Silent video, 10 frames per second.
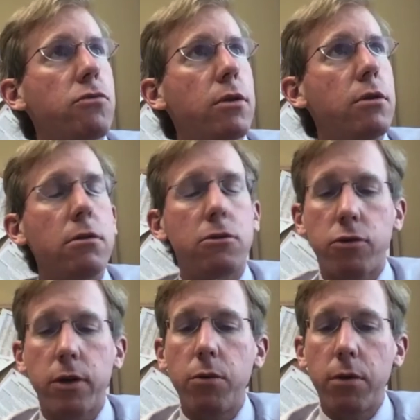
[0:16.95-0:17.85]
will
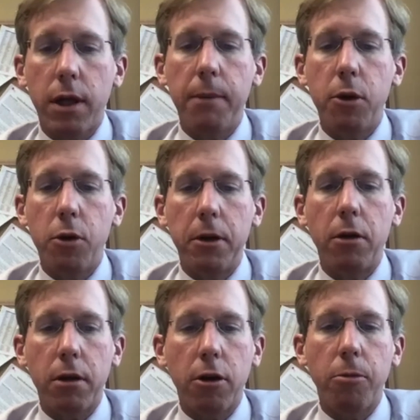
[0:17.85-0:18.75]
treat with
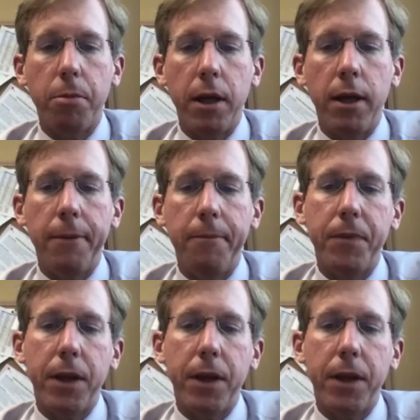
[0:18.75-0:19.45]
chemoimmunotherapy,